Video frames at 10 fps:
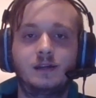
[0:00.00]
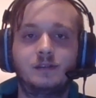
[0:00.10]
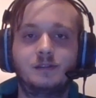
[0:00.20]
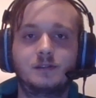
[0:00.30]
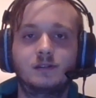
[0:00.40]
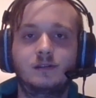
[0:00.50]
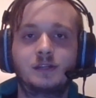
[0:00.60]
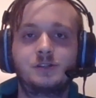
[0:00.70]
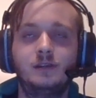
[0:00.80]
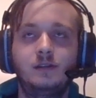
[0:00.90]
and
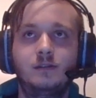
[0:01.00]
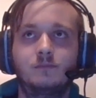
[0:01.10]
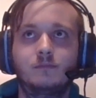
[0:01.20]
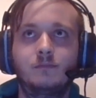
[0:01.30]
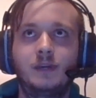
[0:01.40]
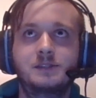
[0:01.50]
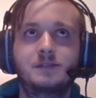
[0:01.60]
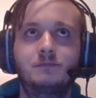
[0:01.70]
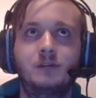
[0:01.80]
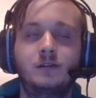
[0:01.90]
uh, actually
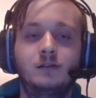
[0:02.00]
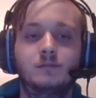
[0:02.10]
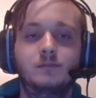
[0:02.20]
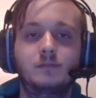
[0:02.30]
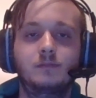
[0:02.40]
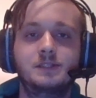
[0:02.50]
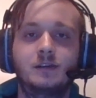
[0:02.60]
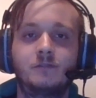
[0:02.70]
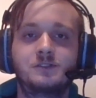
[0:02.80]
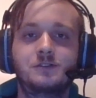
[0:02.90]
make some money
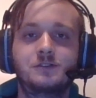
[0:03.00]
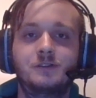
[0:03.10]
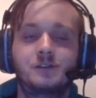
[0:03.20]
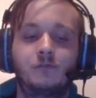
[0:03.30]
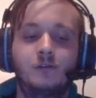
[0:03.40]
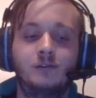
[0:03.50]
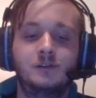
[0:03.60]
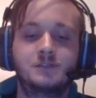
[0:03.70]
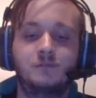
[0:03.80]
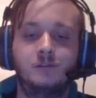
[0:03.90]
instead of
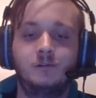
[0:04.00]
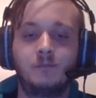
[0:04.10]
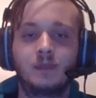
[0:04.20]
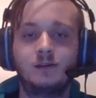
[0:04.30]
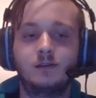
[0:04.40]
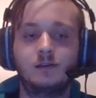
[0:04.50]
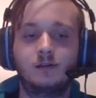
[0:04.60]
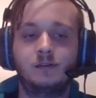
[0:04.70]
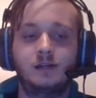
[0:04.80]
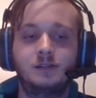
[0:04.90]
searching for hours for
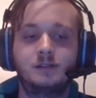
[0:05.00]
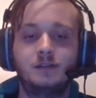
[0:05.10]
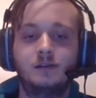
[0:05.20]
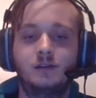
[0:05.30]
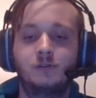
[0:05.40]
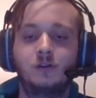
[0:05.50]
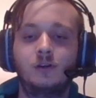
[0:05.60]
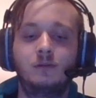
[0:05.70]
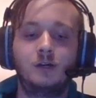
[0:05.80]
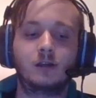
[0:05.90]
a
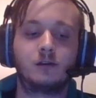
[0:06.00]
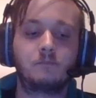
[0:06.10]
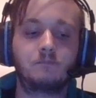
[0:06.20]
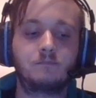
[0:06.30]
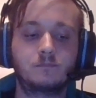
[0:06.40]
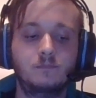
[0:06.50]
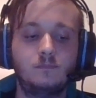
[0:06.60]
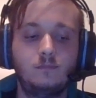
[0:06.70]
$1,900 bug.